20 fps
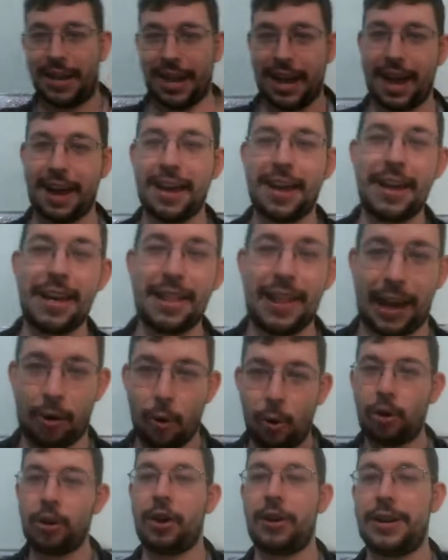here, like
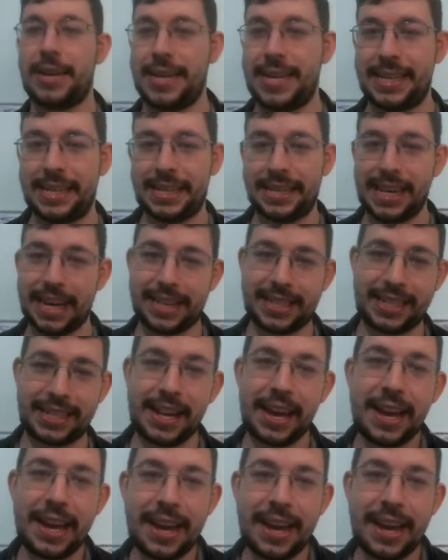all on E6.